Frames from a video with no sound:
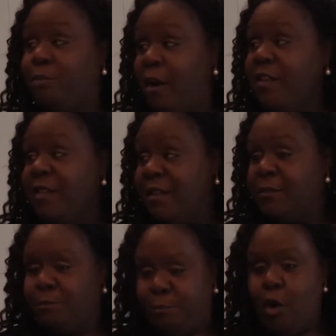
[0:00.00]

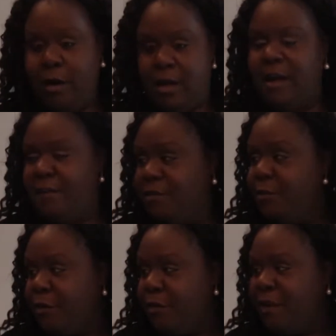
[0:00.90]
part of the
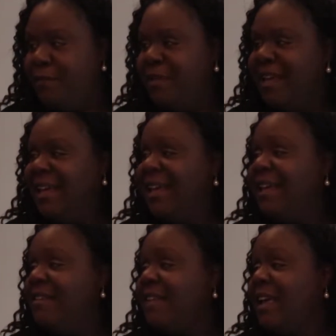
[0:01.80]
program
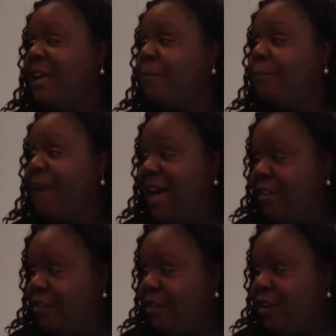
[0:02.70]
is a
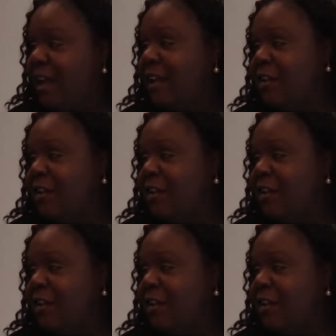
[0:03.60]
pastor and a